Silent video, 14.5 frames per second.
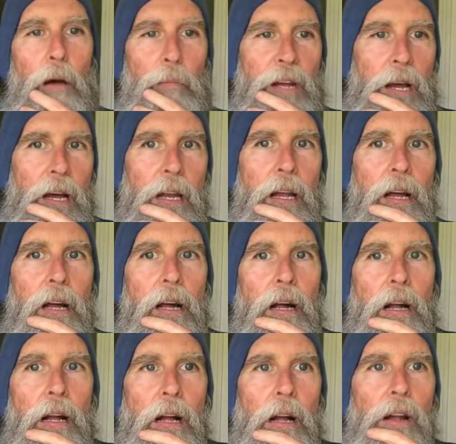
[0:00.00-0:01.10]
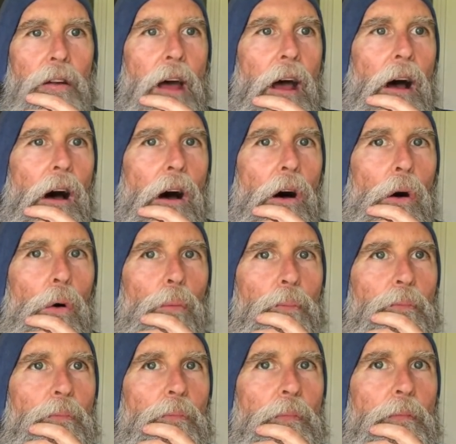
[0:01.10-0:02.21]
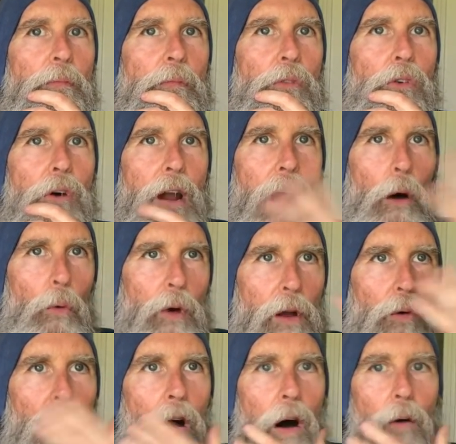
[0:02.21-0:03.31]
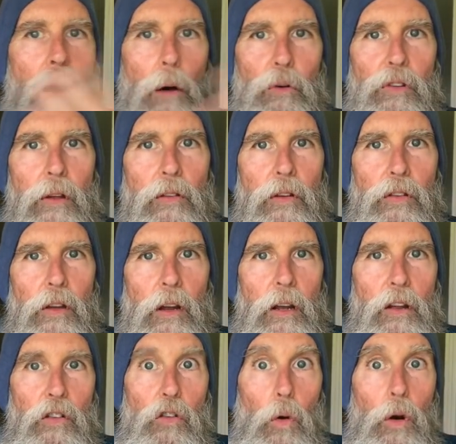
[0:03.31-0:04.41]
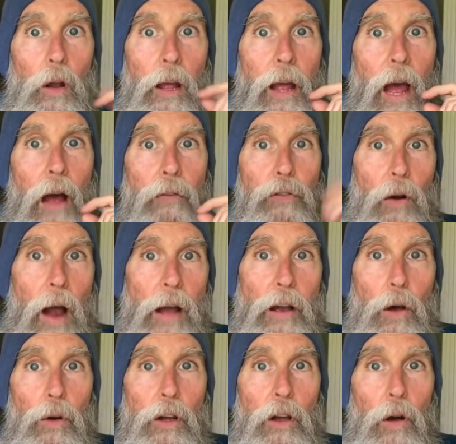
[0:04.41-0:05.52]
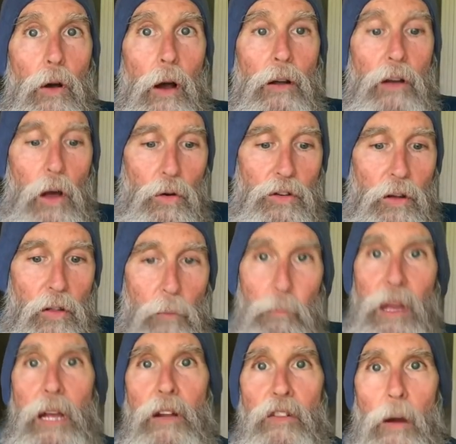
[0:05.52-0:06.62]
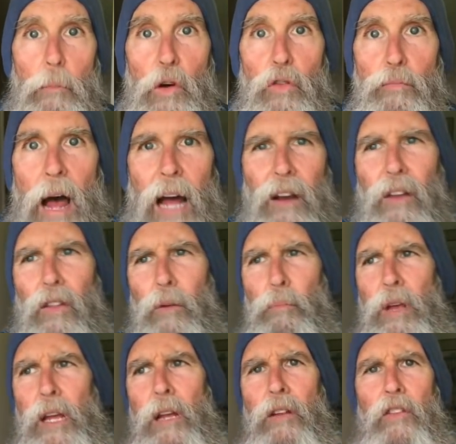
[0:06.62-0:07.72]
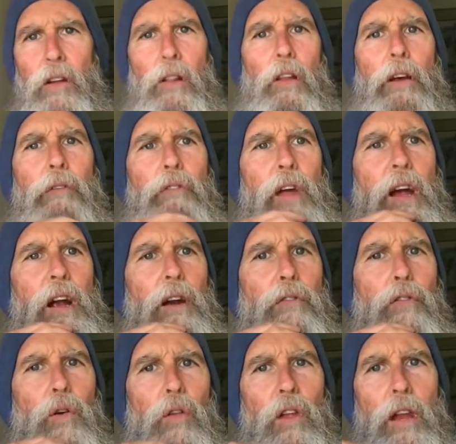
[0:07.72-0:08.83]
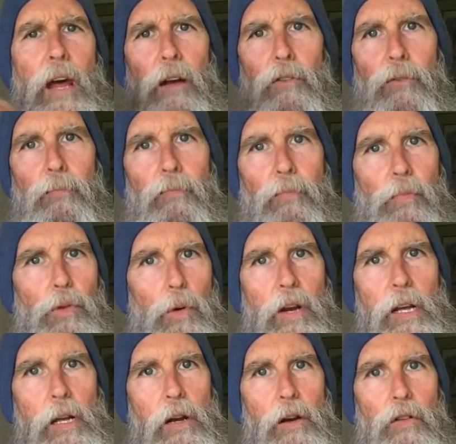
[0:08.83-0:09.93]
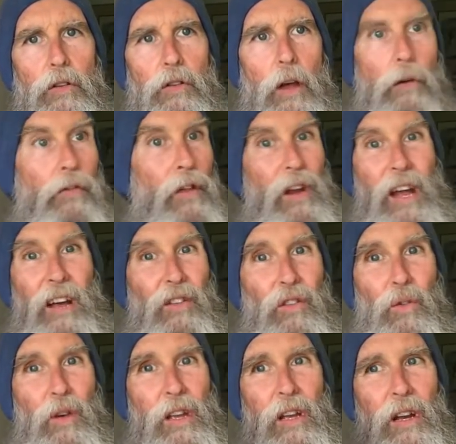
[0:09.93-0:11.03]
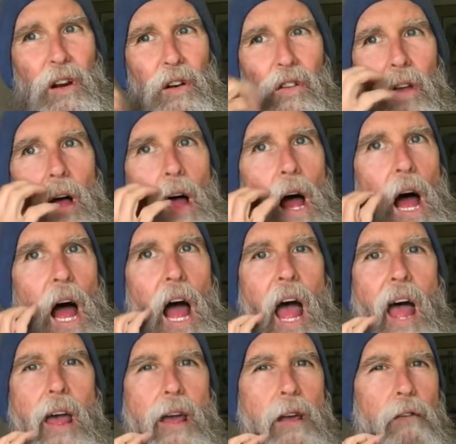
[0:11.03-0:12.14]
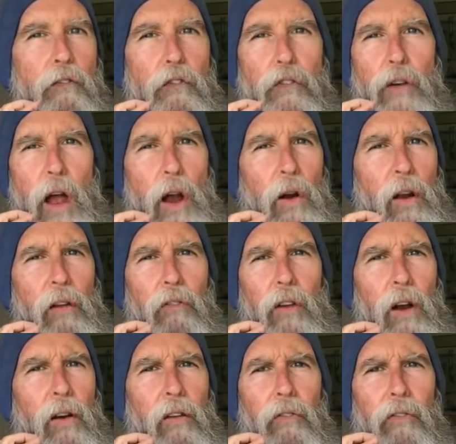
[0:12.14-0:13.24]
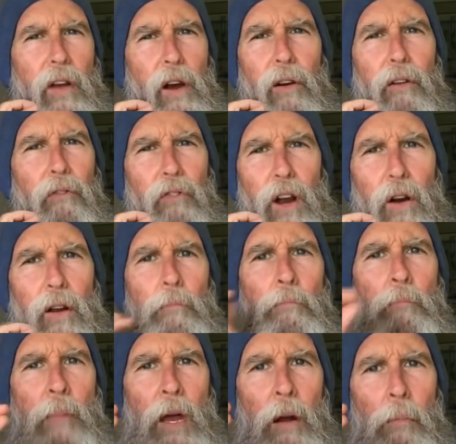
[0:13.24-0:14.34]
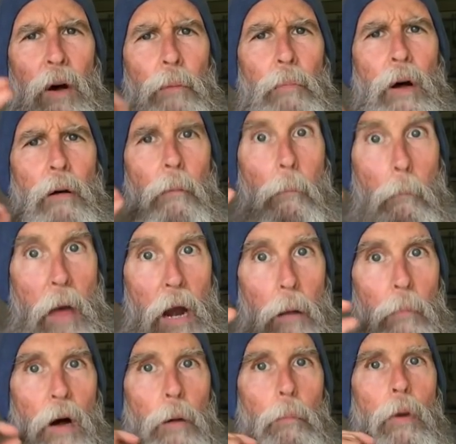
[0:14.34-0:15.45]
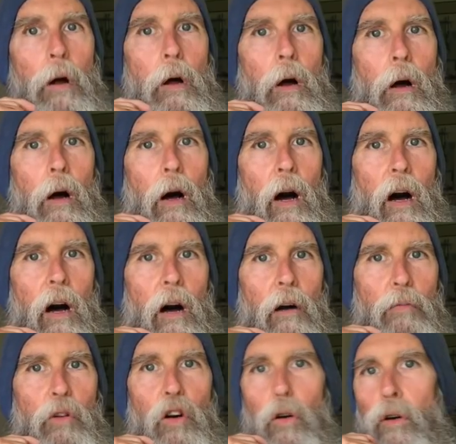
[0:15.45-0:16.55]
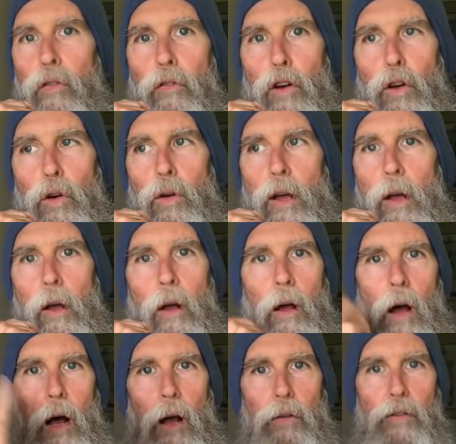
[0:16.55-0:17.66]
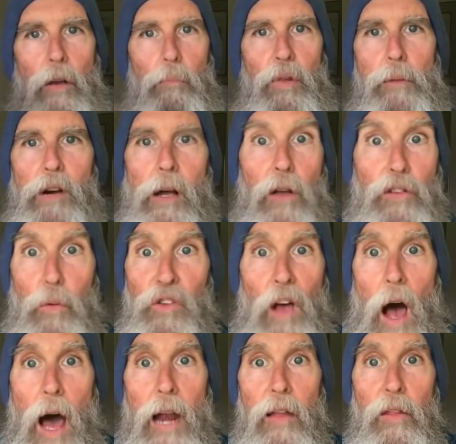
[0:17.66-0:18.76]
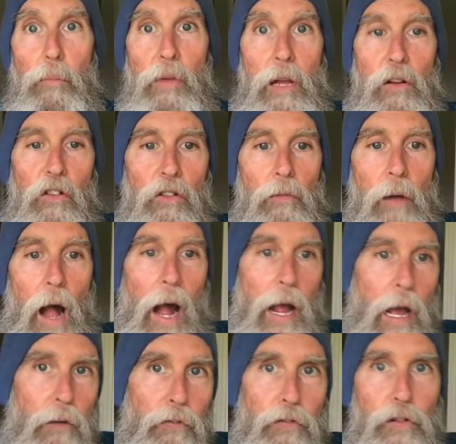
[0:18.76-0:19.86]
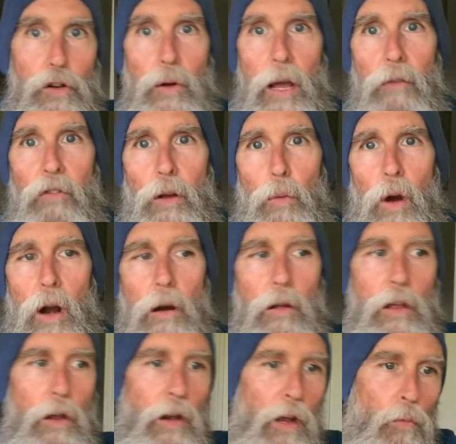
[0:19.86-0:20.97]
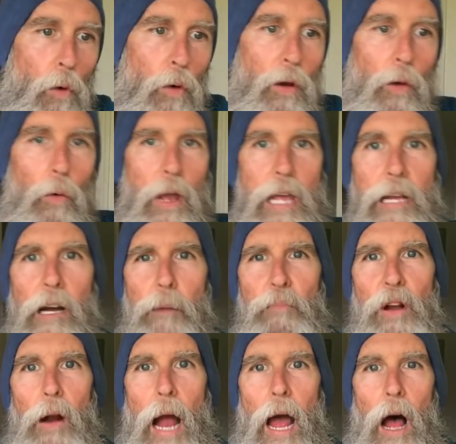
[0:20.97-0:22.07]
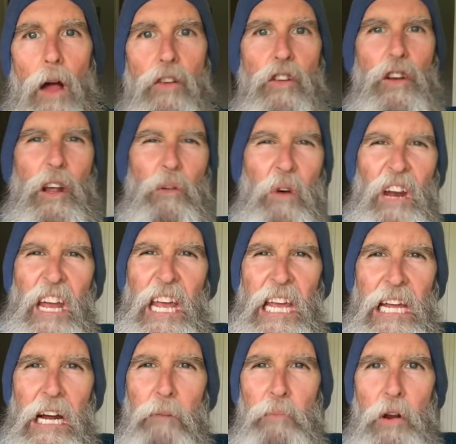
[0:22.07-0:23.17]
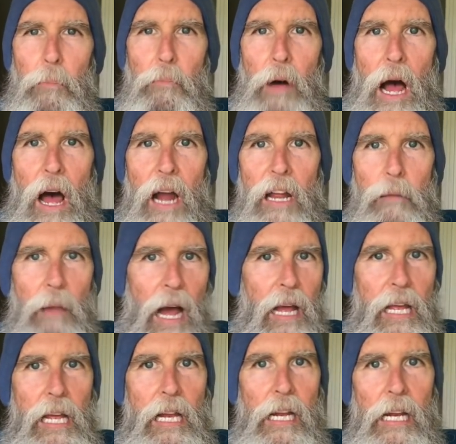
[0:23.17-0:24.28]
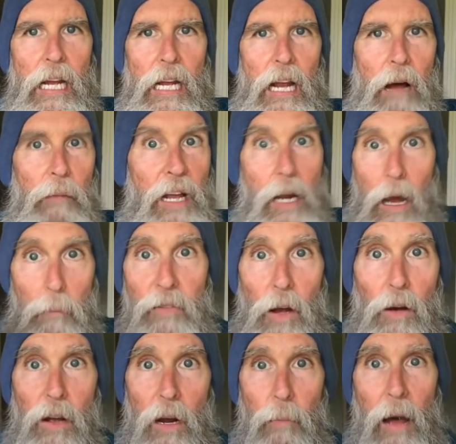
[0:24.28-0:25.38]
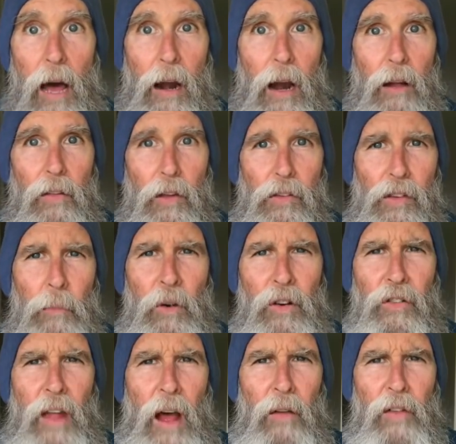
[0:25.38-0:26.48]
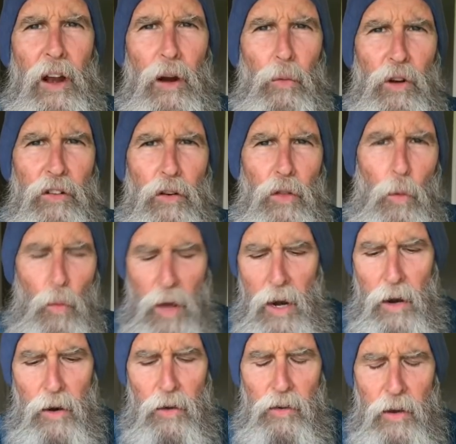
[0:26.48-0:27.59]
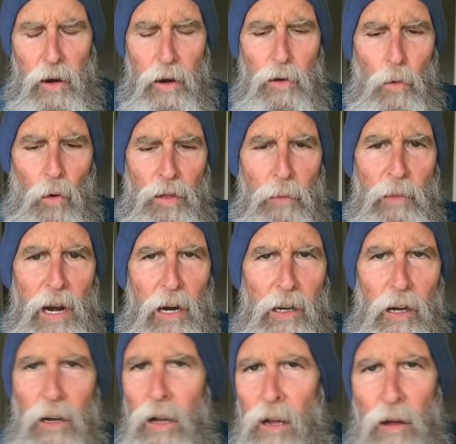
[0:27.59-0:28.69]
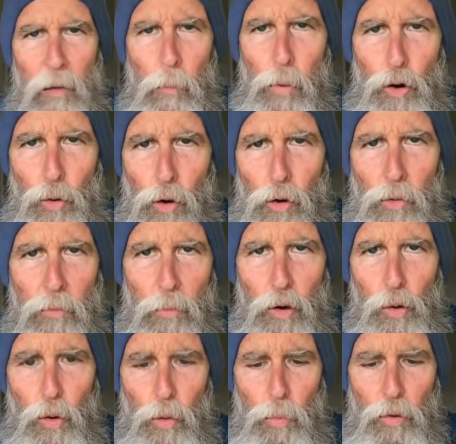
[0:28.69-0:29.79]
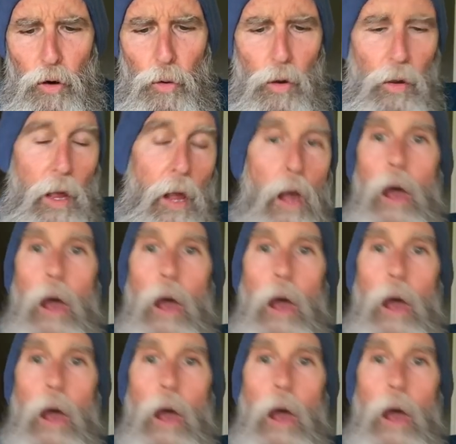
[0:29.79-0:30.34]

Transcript: I'm in. Now, when I went raw, I was in the city. Shortly after, I go to go to the beach. I moved back to the beach and lived there for the next three years or so. For the next three years, I ate very, very, very, very minimum minimum uh, cooked food uh, simply because it was hot at the beach. I had fruit everywhere. You didn't want to heat up your house. You didn't want to heat up your body by eating it. I mean, I'm talking about uh, the summers down there, which are the winters here in North America. Brutal, brutal, brutal.